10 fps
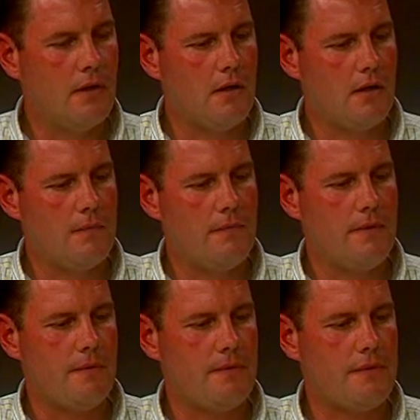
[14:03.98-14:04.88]
And
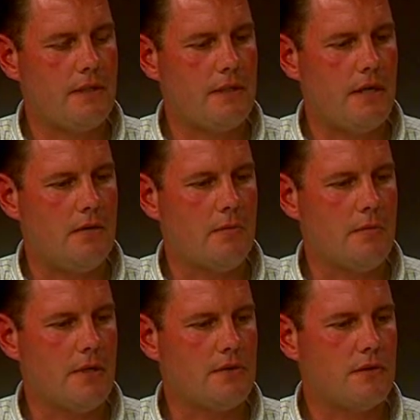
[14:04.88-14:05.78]
then we sit down and we
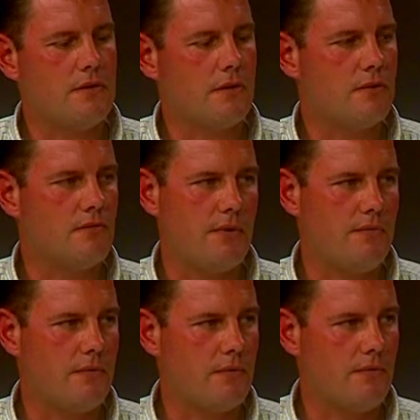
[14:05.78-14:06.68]
make sure it's a good fit
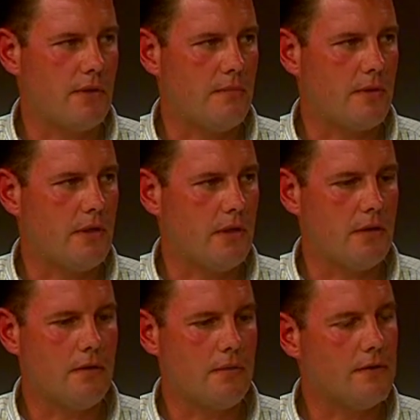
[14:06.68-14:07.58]
for the family and
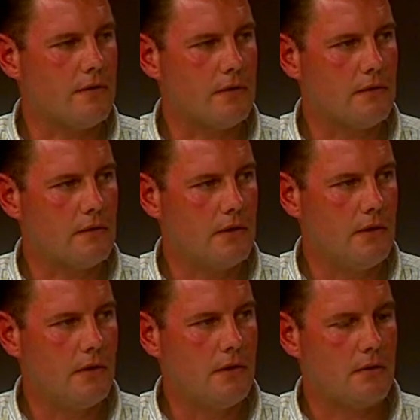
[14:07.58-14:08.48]
the resident,
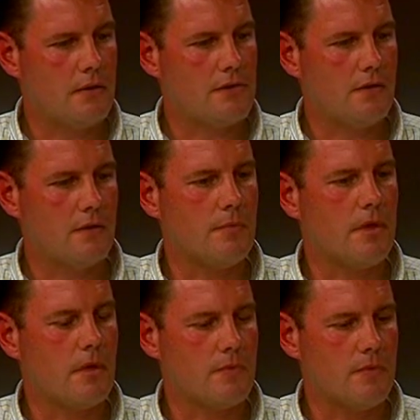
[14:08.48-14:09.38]
and make sure they're going to be
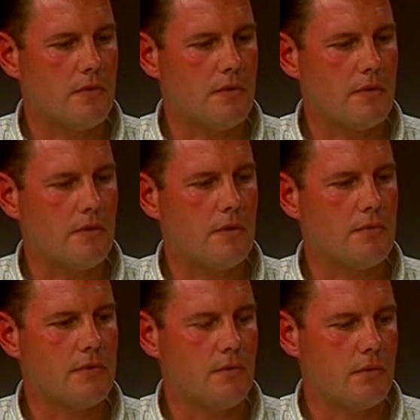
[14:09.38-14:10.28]
comfortable there. We give them a
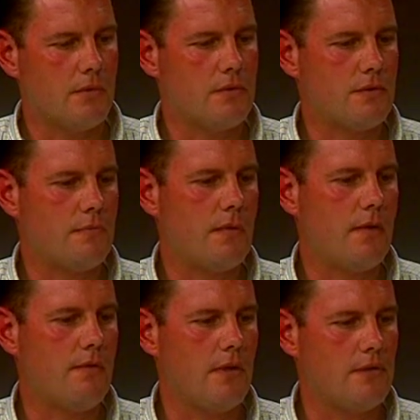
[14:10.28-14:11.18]
tour. We usually
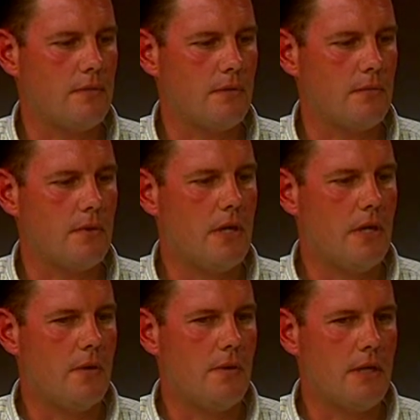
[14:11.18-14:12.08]
have lunch with them.
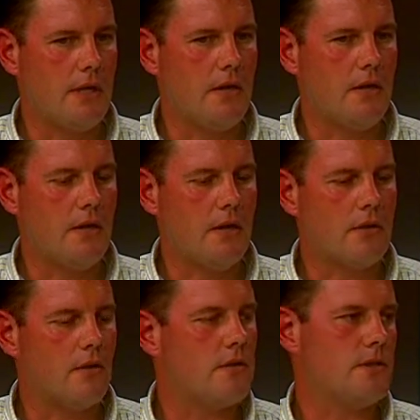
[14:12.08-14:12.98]
We
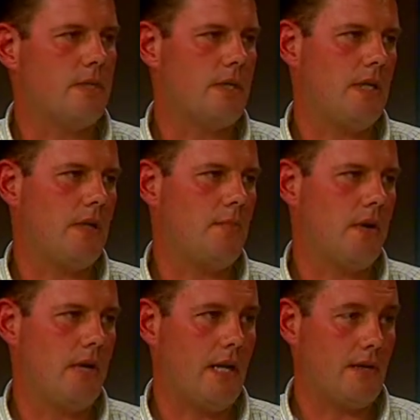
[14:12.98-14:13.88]
encourage them to take part
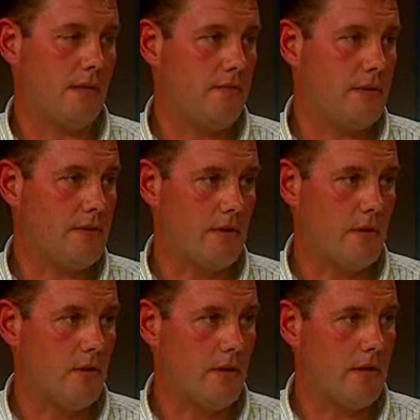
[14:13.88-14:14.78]
in activities that are
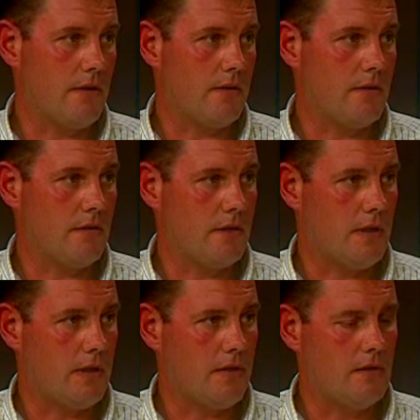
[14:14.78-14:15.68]
going on there during the
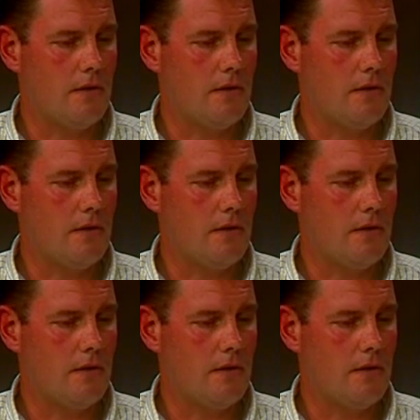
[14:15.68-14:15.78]
day.